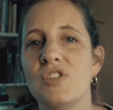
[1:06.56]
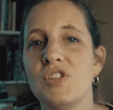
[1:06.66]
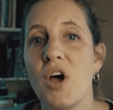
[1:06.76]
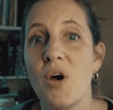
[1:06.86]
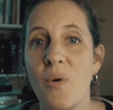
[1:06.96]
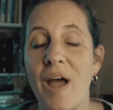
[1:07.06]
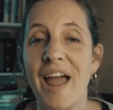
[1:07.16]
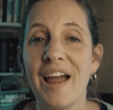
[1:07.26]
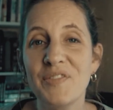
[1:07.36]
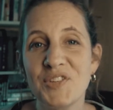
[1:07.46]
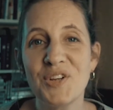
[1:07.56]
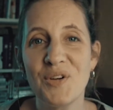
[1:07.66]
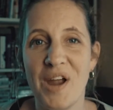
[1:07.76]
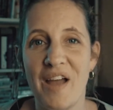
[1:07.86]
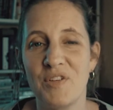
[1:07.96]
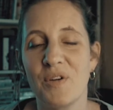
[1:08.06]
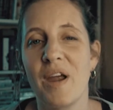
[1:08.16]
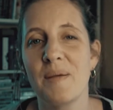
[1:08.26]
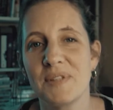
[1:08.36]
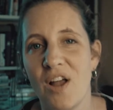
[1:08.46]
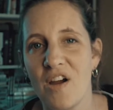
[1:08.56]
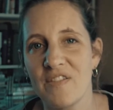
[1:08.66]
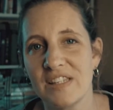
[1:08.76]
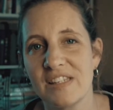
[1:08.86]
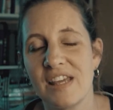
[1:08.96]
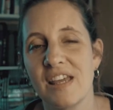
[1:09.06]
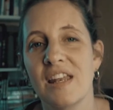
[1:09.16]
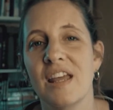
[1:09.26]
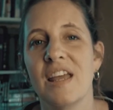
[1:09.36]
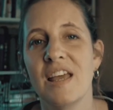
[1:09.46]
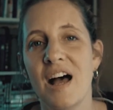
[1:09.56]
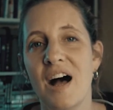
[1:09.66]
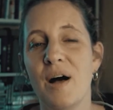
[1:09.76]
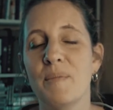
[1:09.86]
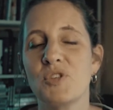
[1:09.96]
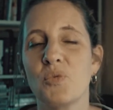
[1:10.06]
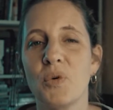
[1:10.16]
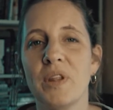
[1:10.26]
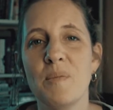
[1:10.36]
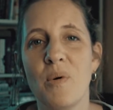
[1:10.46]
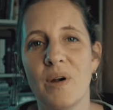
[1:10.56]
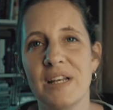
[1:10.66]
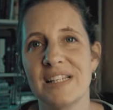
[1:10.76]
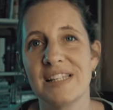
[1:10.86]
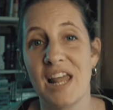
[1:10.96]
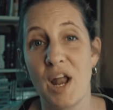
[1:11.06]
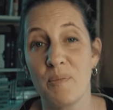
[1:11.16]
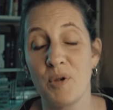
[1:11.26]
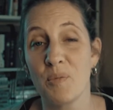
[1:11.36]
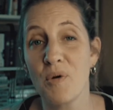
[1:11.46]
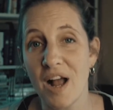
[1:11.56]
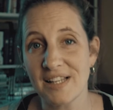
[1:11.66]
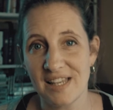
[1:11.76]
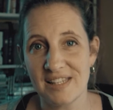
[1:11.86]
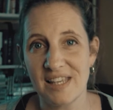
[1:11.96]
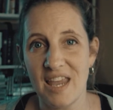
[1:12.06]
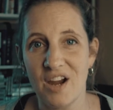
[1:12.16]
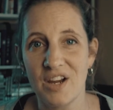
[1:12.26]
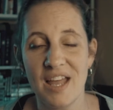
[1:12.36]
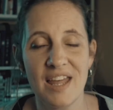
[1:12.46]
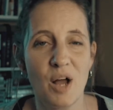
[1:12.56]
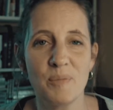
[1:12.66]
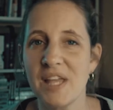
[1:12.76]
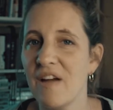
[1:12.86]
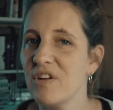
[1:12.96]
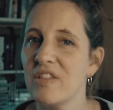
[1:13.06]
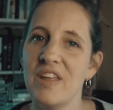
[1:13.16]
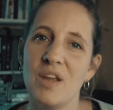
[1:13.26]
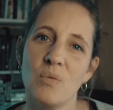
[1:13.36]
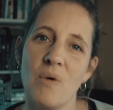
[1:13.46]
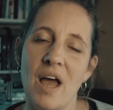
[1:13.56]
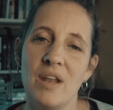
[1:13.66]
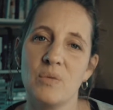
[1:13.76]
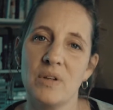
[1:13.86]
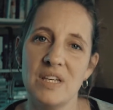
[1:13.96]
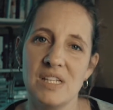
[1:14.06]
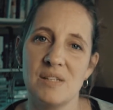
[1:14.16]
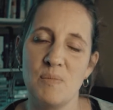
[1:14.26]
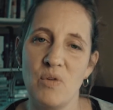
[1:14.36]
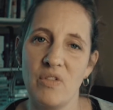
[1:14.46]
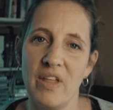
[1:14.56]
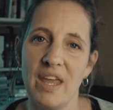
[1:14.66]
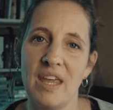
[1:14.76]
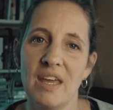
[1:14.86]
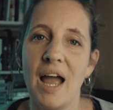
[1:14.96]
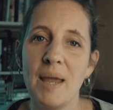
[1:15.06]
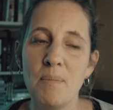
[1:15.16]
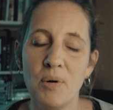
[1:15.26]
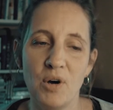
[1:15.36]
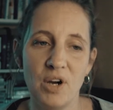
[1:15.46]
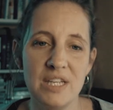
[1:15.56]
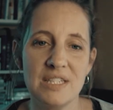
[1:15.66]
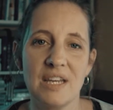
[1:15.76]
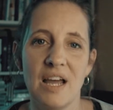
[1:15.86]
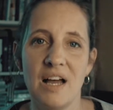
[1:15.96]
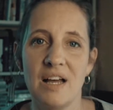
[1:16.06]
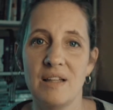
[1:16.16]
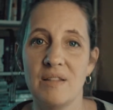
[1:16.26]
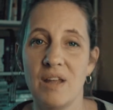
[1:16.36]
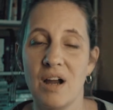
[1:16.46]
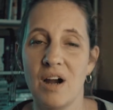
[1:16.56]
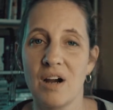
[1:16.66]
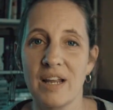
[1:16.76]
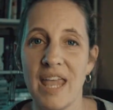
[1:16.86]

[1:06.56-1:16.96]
So after you have your grapes harvested, it's really important to set up your processing area. It helps everything run really smoothly. I put our